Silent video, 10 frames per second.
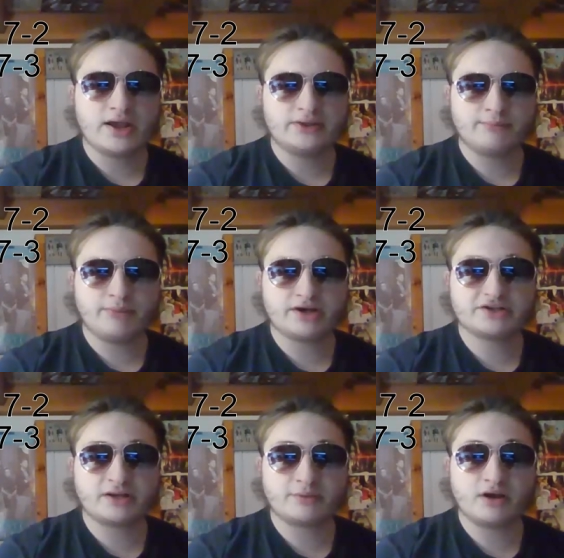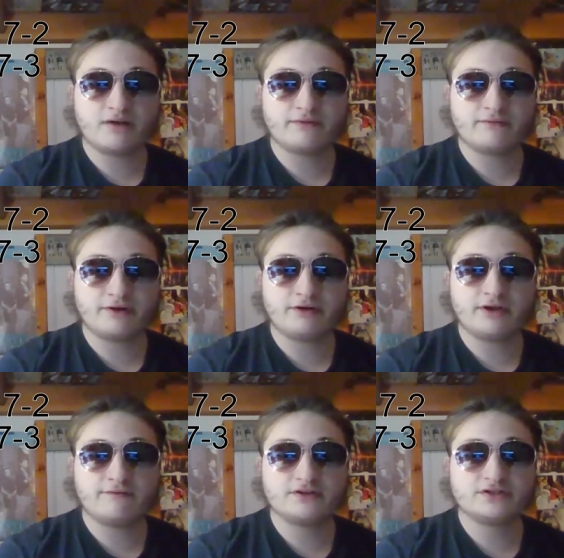and the Bucks coming off a very
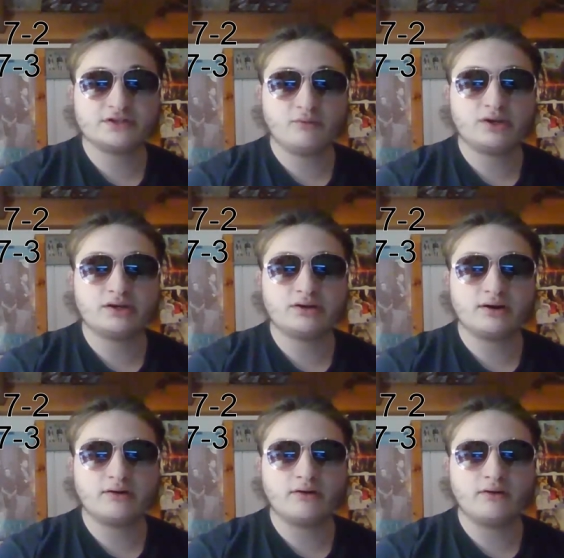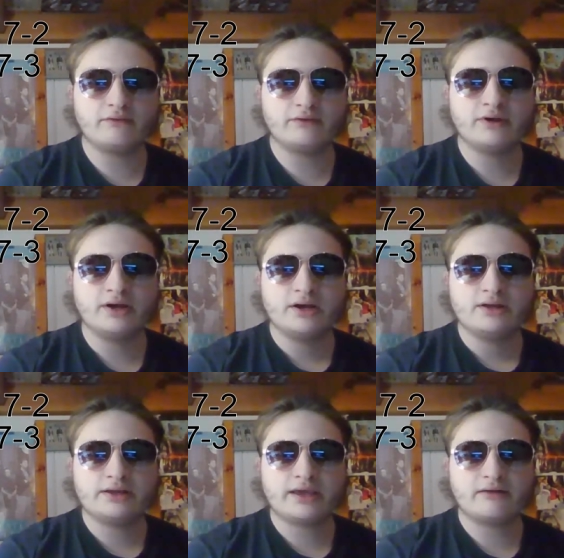convincing win over
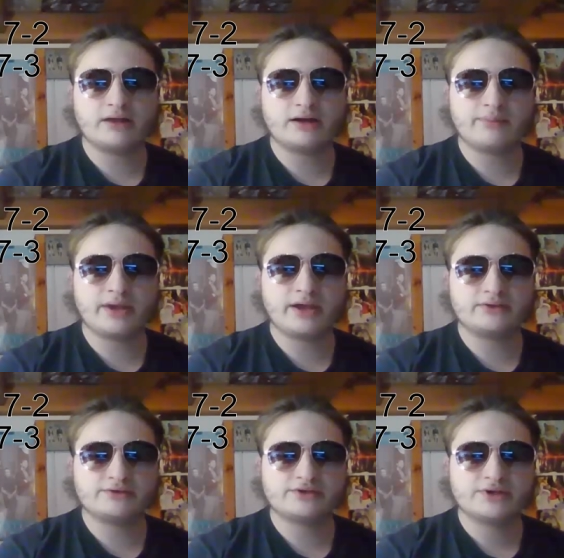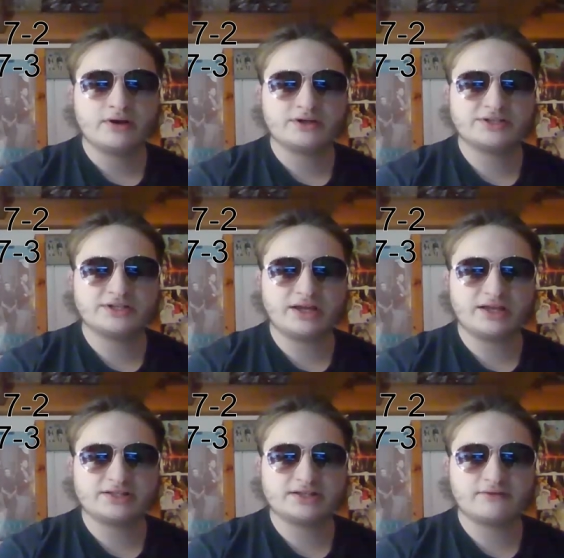the Carolina Panthers are
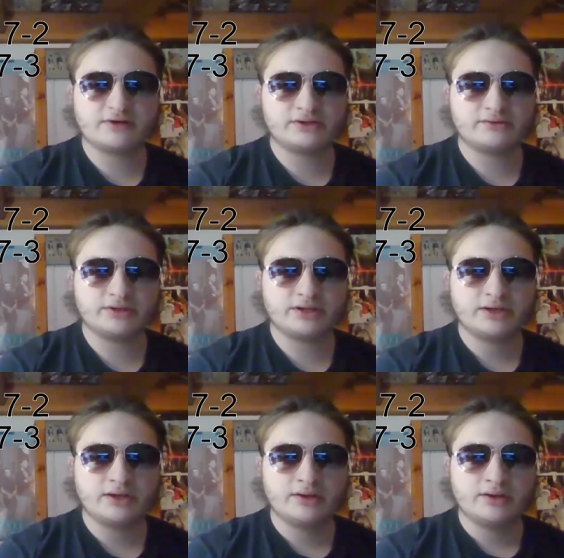sitting at seven and three.